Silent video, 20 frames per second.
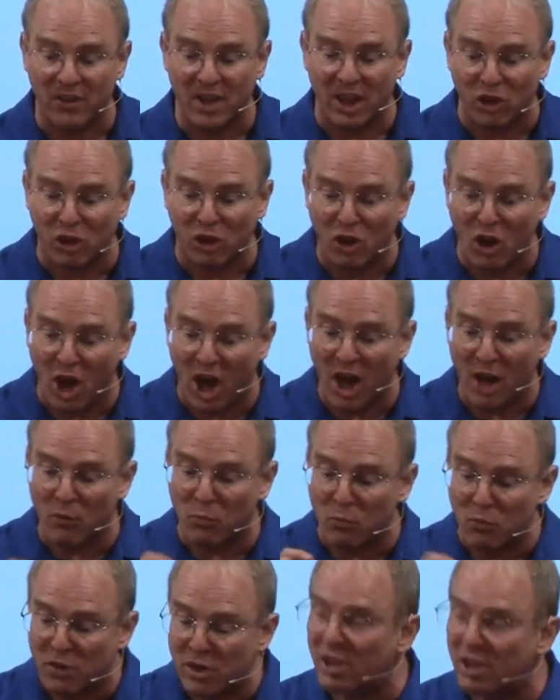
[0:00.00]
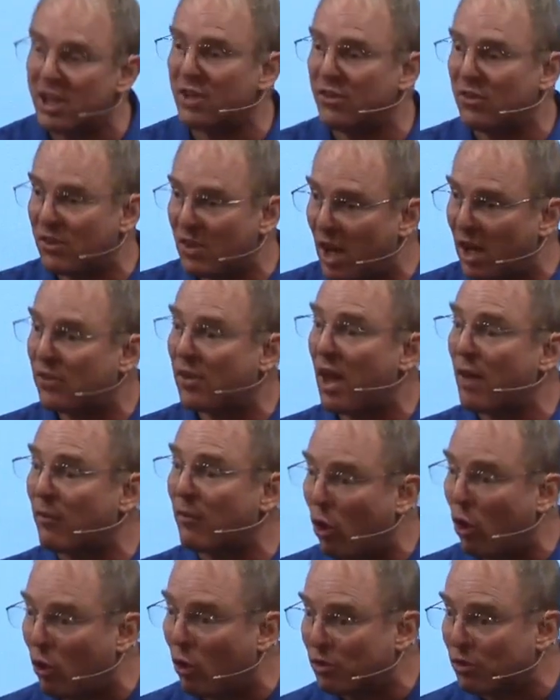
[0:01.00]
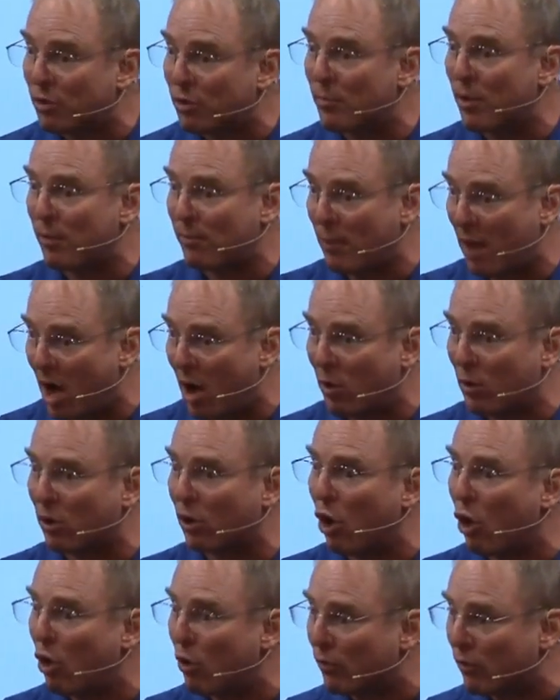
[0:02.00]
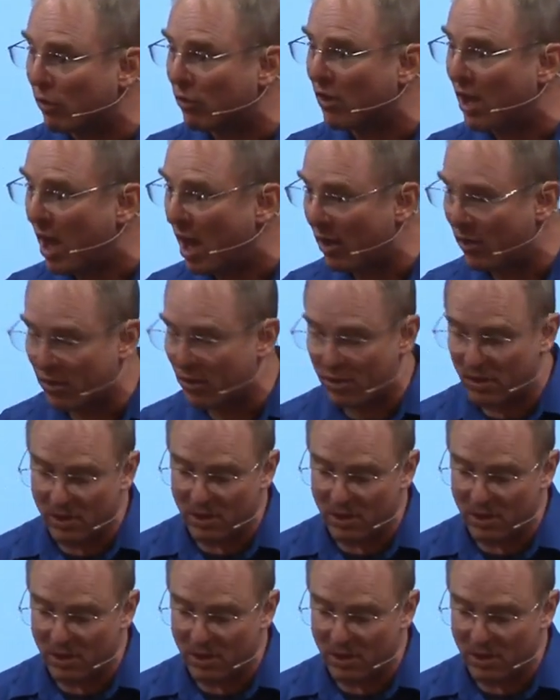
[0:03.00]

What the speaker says: that God really does have ultimate power over death.